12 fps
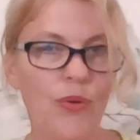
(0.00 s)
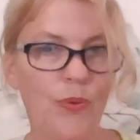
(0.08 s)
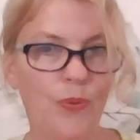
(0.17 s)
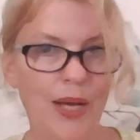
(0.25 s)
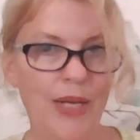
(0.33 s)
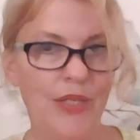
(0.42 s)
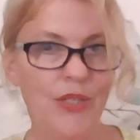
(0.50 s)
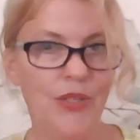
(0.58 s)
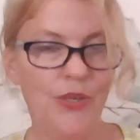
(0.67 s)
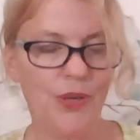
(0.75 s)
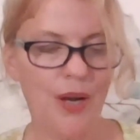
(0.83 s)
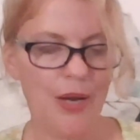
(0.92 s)
"Quite
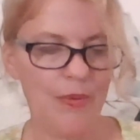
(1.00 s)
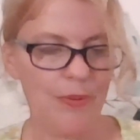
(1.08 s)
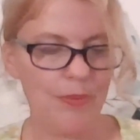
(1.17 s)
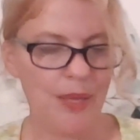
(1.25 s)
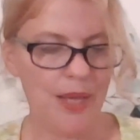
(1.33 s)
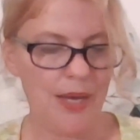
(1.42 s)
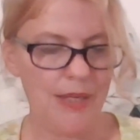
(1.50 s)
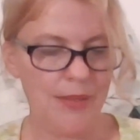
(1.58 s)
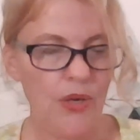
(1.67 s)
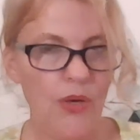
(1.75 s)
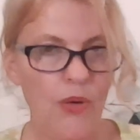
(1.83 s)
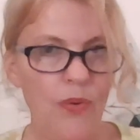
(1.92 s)
sure," I replied.
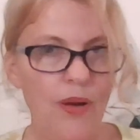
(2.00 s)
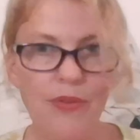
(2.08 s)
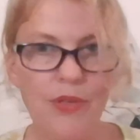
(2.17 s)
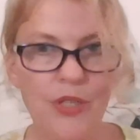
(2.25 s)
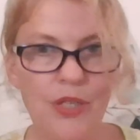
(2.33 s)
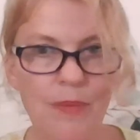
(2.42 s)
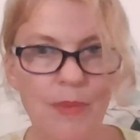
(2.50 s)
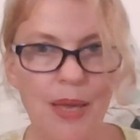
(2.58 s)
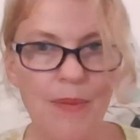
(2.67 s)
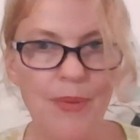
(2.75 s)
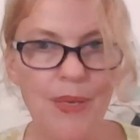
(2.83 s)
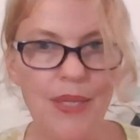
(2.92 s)
"Whoever she may
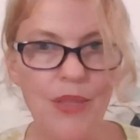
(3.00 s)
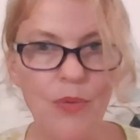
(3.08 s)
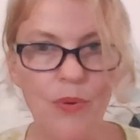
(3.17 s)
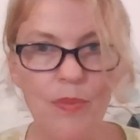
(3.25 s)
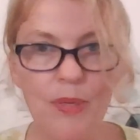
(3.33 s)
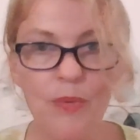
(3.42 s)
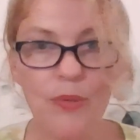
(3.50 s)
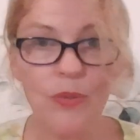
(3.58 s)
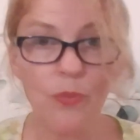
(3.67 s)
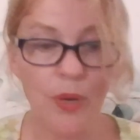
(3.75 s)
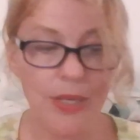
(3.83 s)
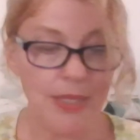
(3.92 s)
be, the woman was
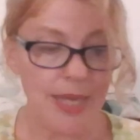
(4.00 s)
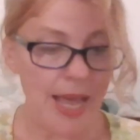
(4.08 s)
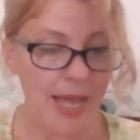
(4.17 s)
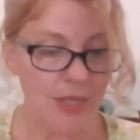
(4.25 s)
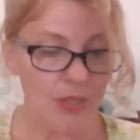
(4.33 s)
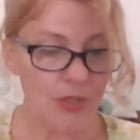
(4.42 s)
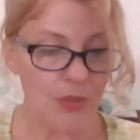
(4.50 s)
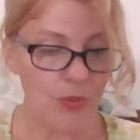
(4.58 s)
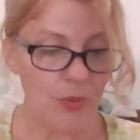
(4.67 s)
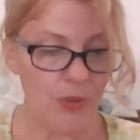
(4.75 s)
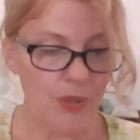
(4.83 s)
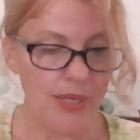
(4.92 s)
once at
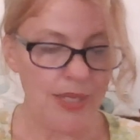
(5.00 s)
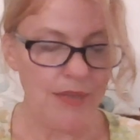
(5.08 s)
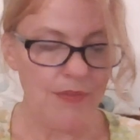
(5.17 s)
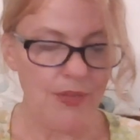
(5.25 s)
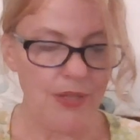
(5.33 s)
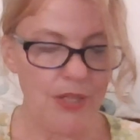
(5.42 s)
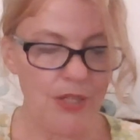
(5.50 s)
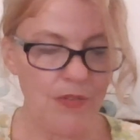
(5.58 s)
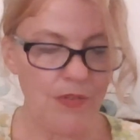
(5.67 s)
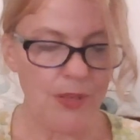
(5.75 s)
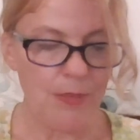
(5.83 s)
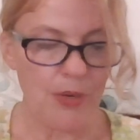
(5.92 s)
school in the village of
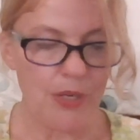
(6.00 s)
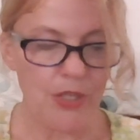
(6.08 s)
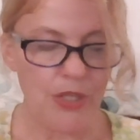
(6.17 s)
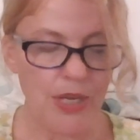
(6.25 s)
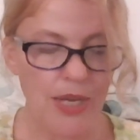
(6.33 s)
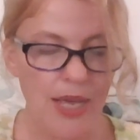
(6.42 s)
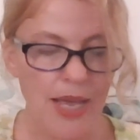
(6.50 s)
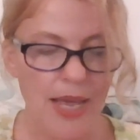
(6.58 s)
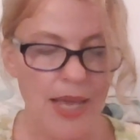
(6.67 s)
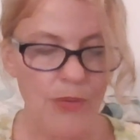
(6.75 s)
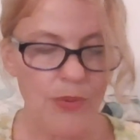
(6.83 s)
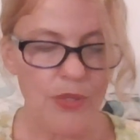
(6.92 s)
Limmeridge,
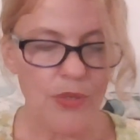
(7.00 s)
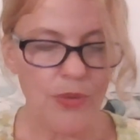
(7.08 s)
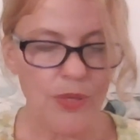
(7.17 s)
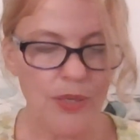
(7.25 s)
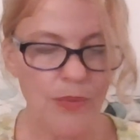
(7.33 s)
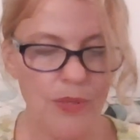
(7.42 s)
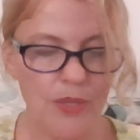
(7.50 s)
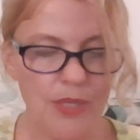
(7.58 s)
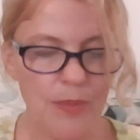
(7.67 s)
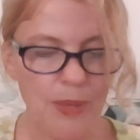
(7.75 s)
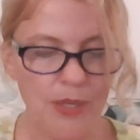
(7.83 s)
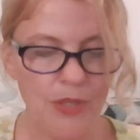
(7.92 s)
and was treated with
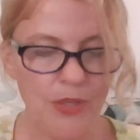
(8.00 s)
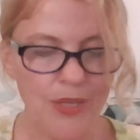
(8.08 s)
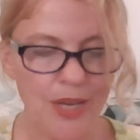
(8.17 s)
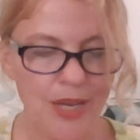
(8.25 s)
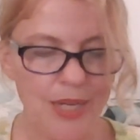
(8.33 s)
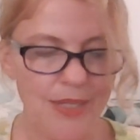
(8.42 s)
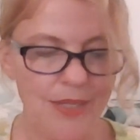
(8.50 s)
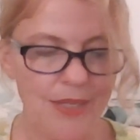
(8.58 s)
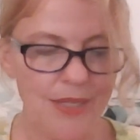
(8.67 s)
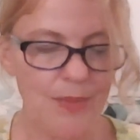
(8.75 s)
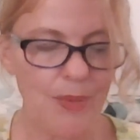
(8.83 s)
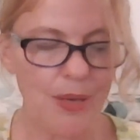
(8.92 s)
especial
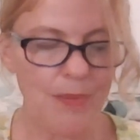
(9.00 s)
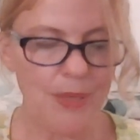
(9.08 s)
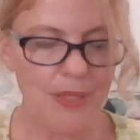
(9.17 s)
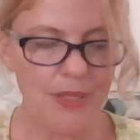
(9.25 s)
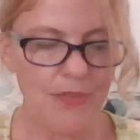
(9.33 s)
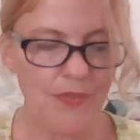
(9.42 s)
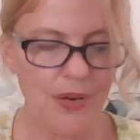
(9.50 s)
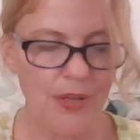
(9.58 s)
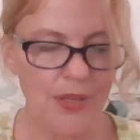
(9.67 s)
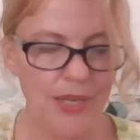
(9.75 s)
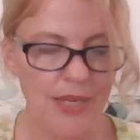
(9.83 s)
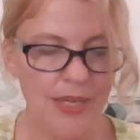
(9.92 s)
kindness by Mrs.
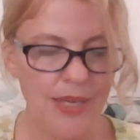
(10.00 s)
Fairlie,